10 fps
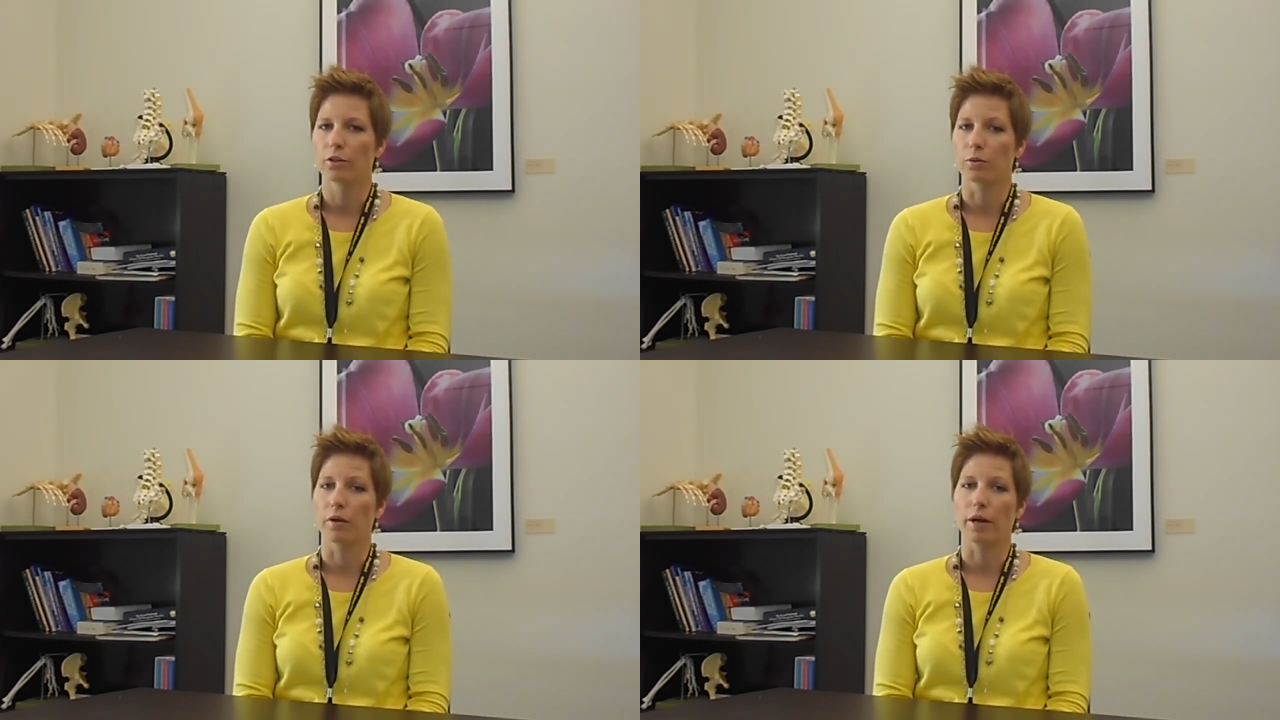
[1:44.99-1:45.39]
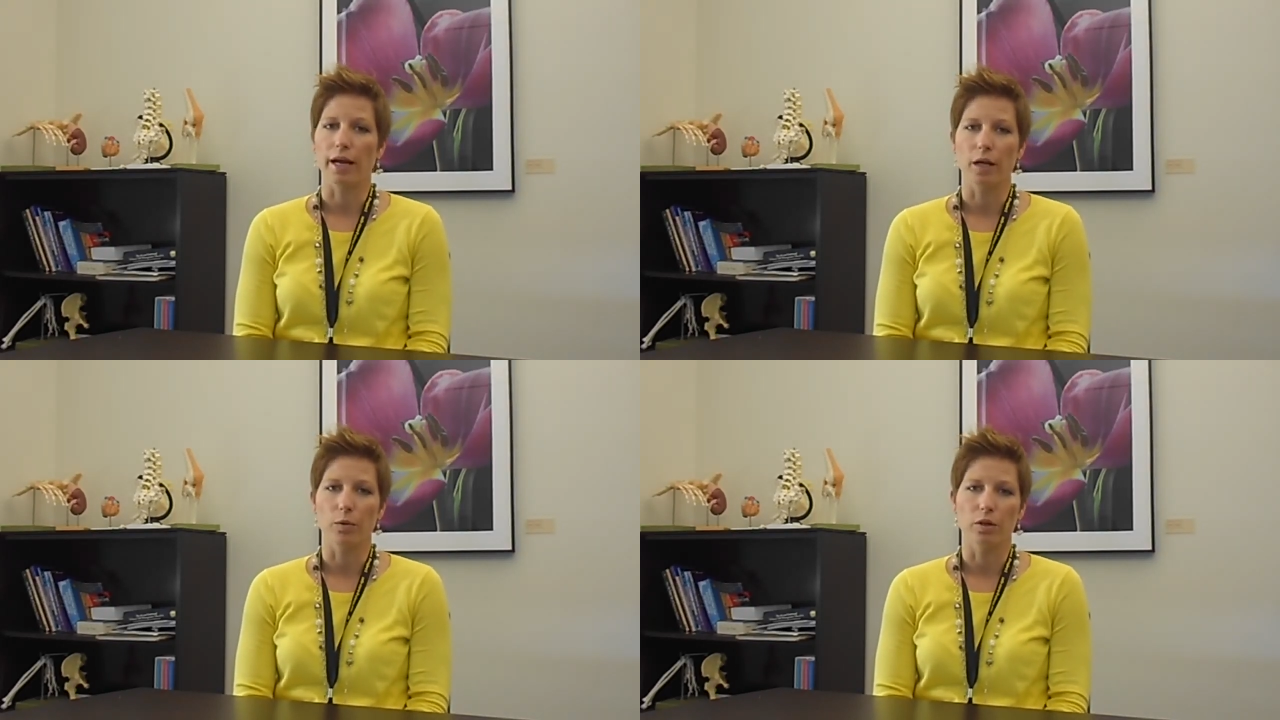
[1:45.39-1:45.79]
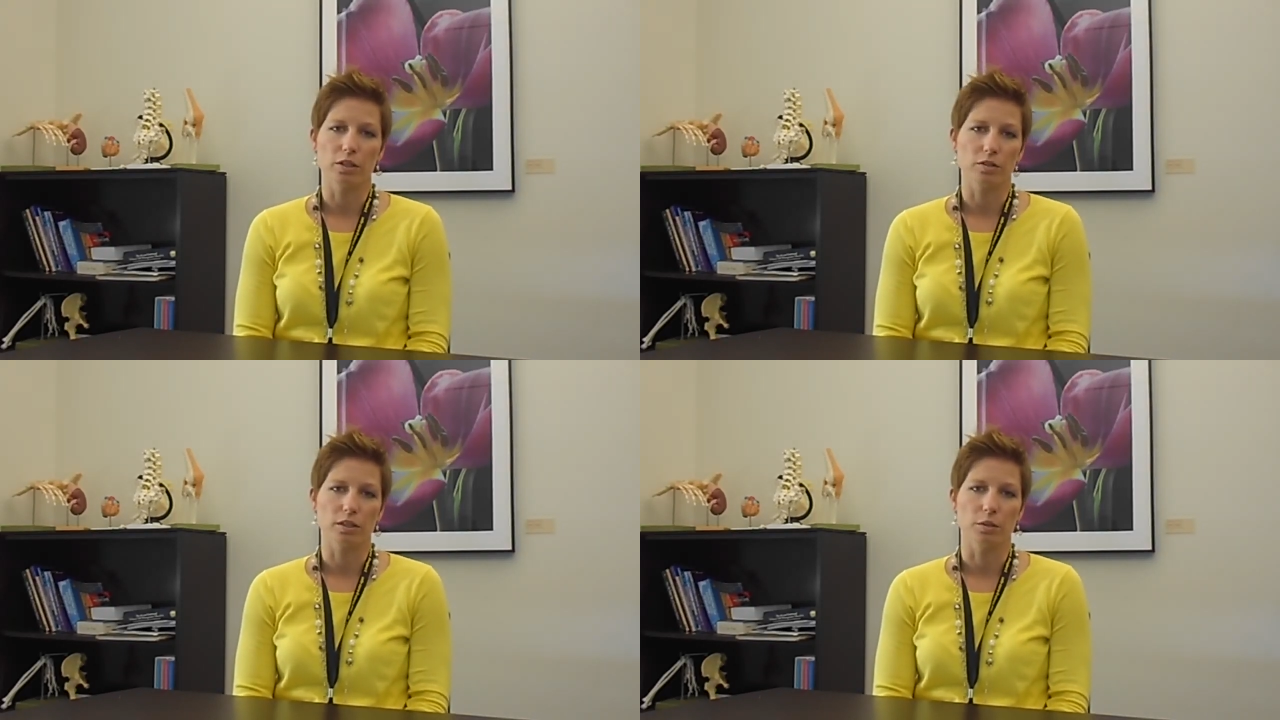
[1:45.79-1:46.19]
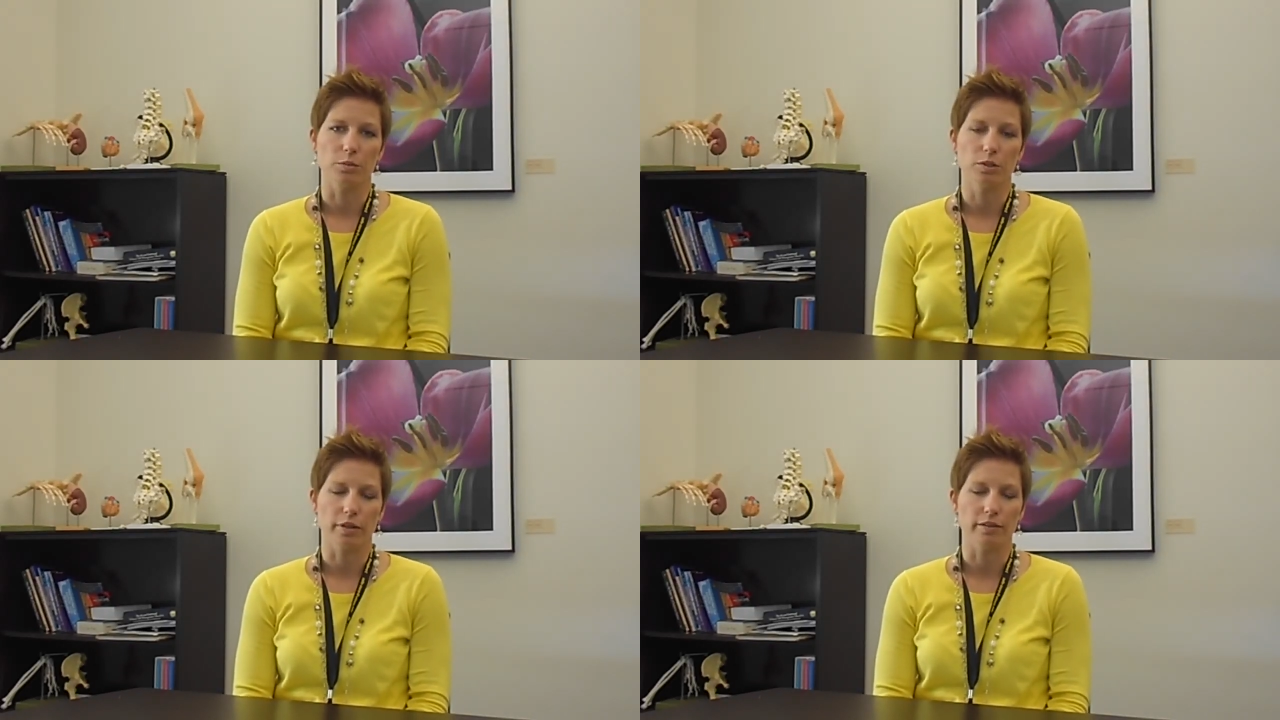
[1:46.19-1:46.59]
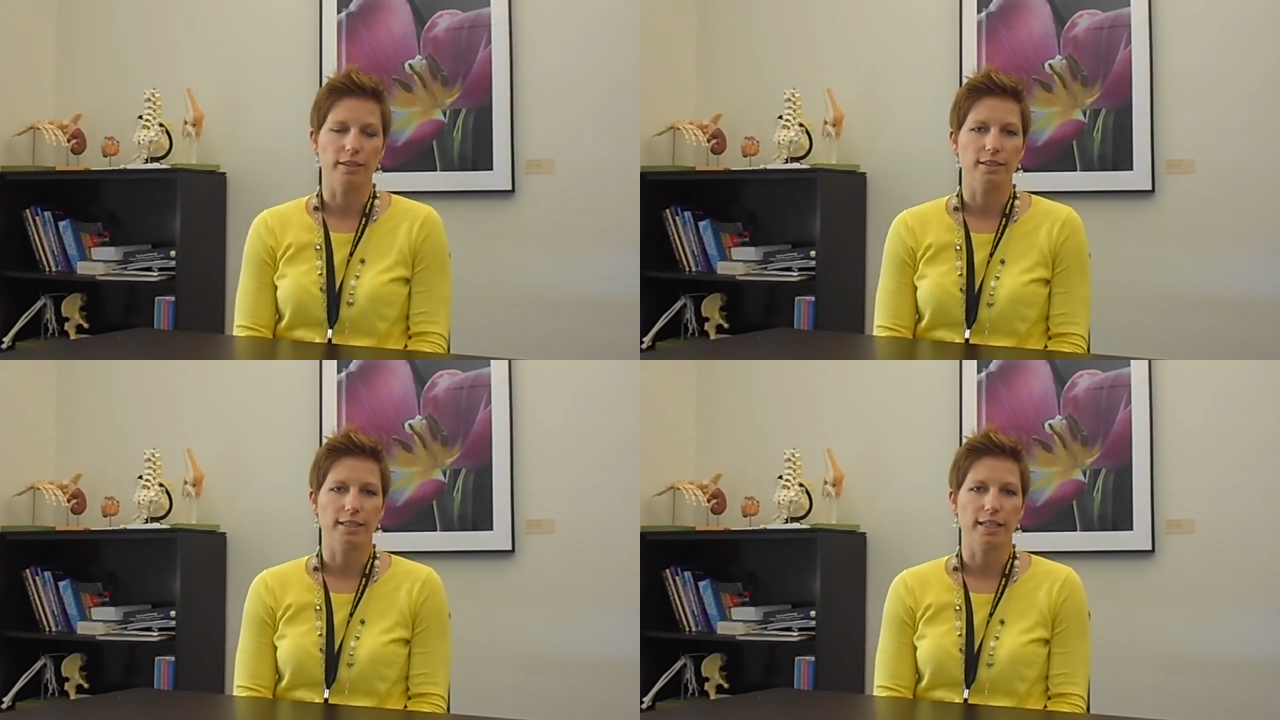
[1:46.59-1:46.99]
throughout Iowa or some
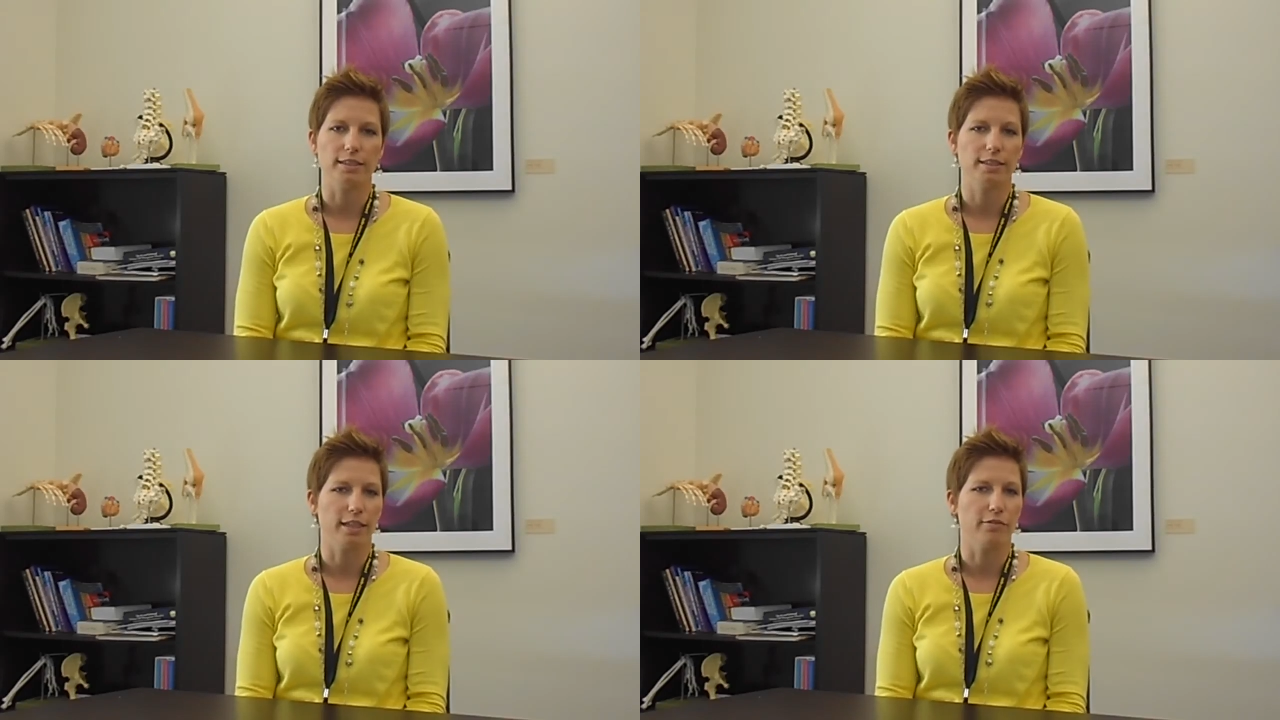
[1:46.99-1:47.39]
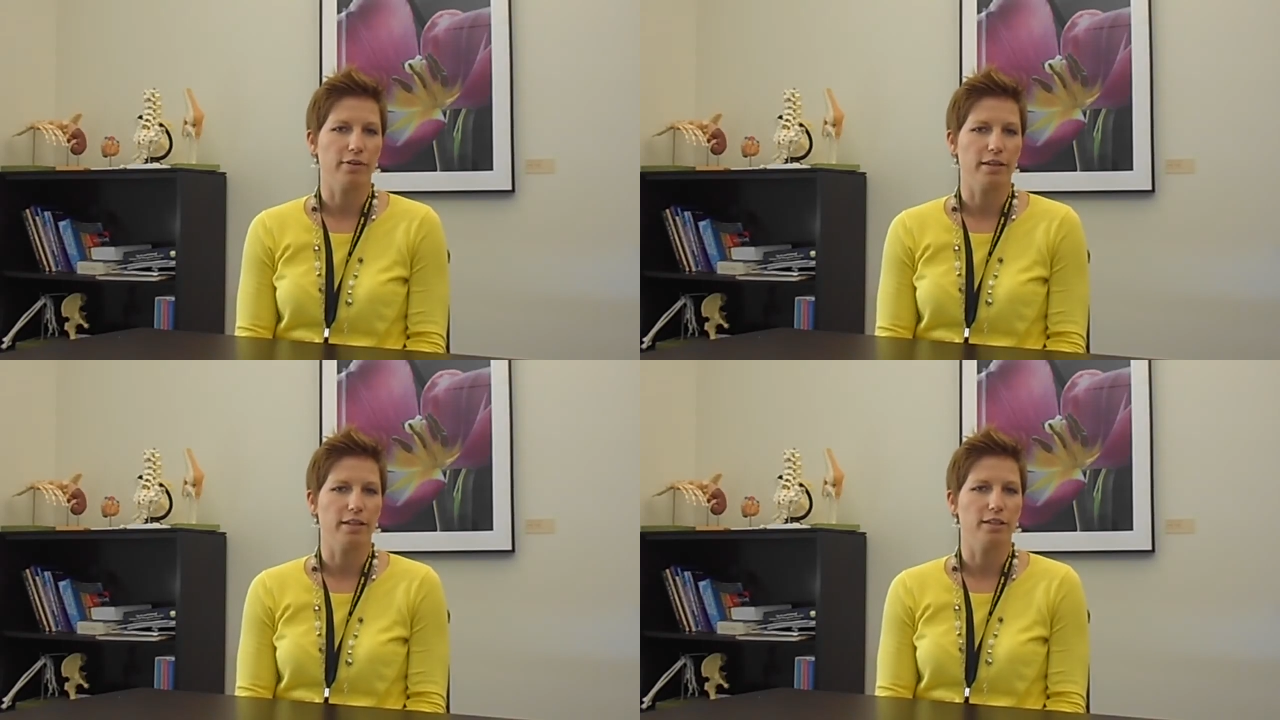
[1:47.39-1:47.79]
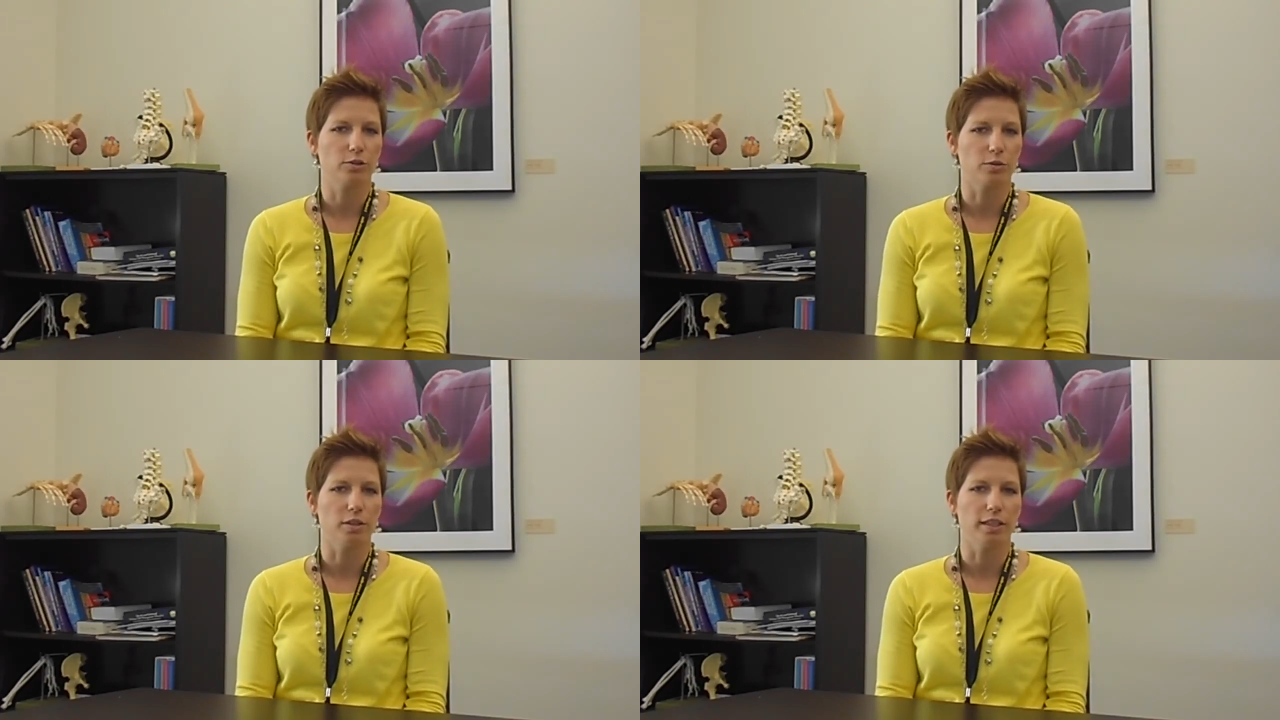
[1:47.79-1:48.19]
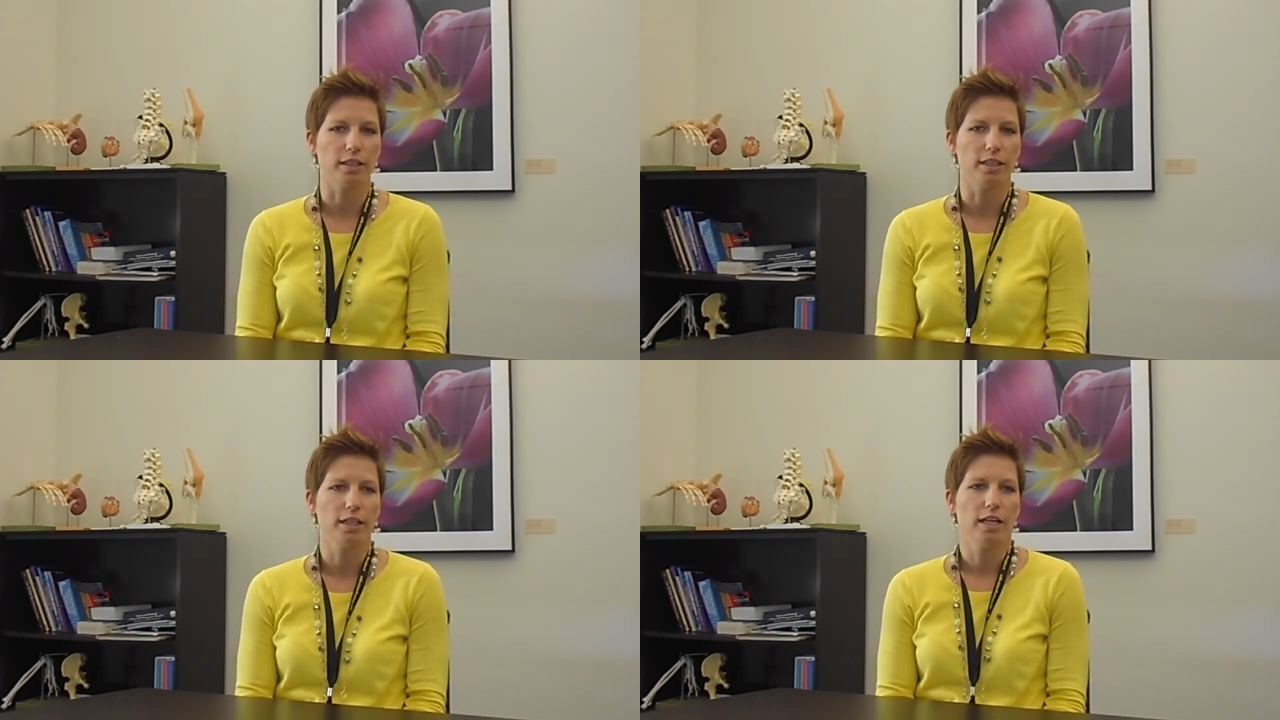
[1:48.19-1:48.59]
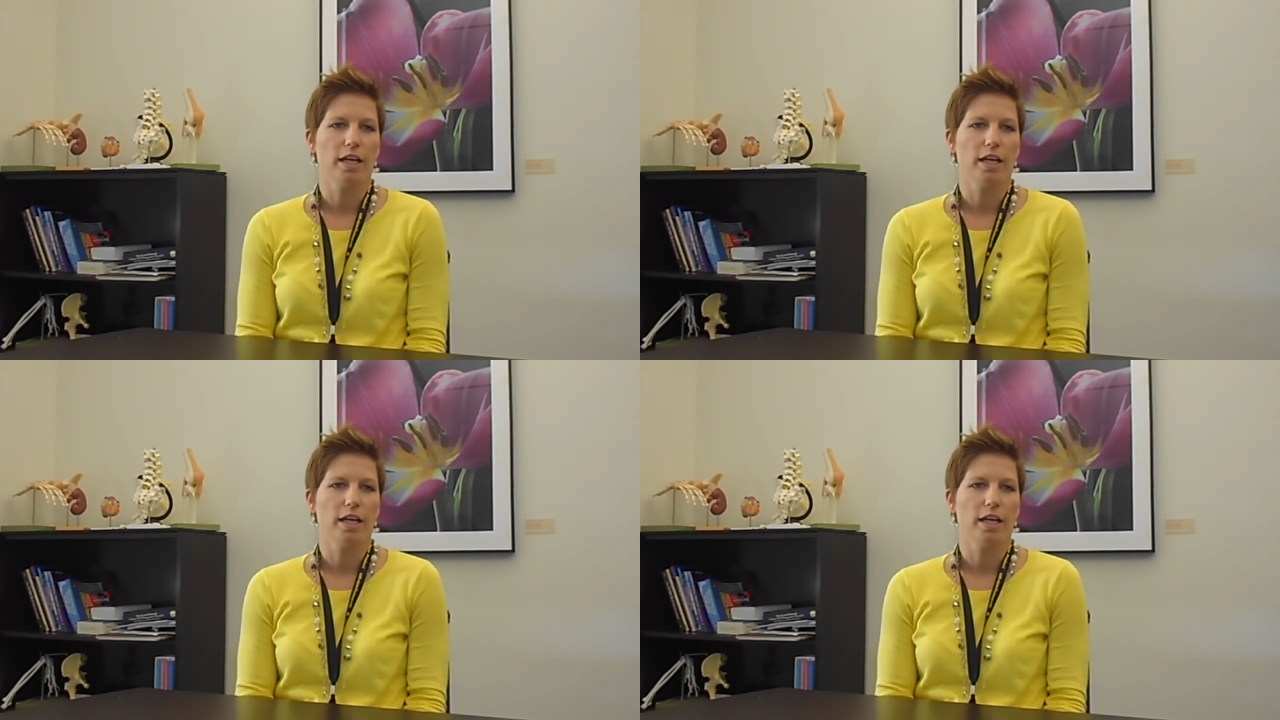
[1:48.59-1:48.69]
surrounding states. And I find that it's really